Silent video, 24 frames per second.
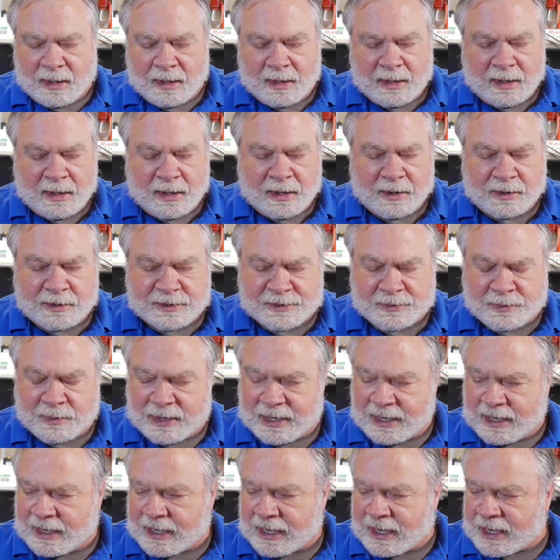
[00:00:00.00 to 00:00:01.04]
here's
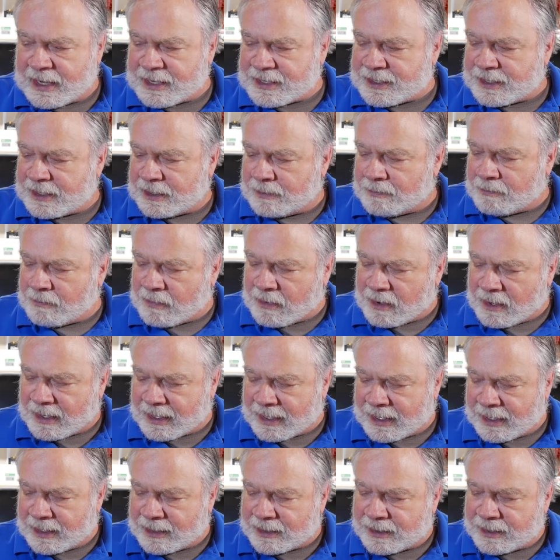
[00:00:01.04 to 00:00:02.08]
what he has in
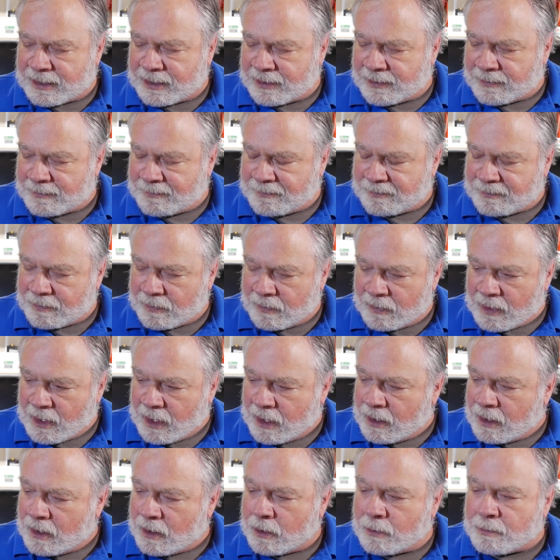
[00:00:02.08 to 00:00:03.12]
mind.
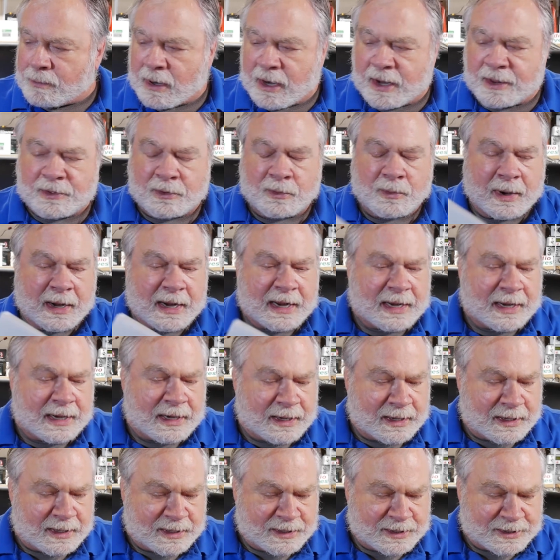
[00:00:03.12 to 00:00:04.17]
Oh, by the way,
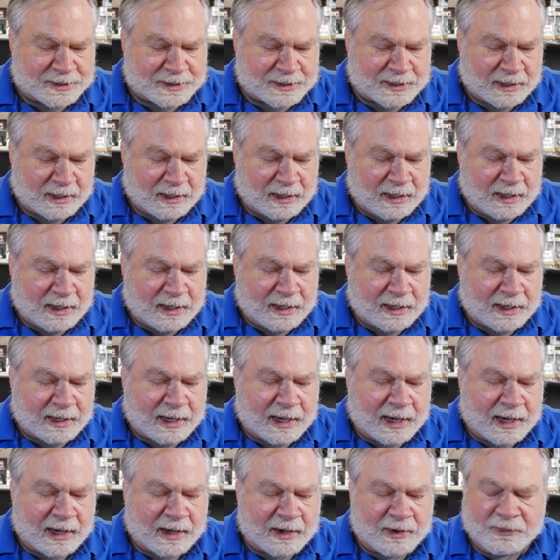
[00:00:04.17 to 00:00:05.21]
he is
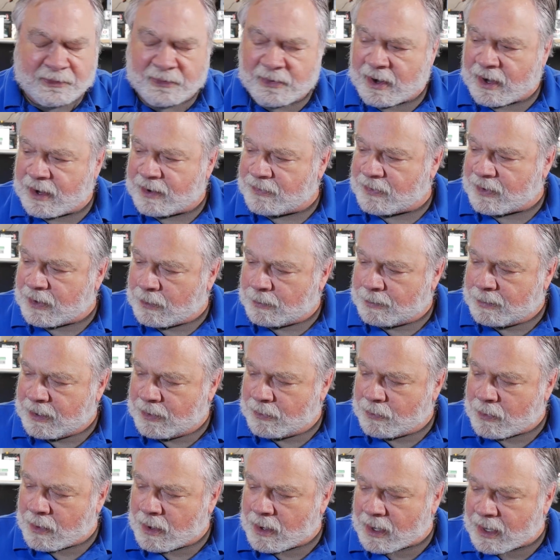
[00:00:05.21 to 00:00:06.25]

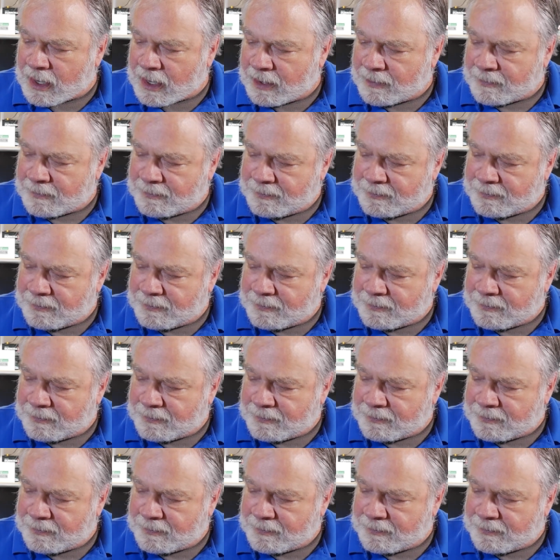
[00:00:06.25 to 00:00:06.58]
KI5LBY.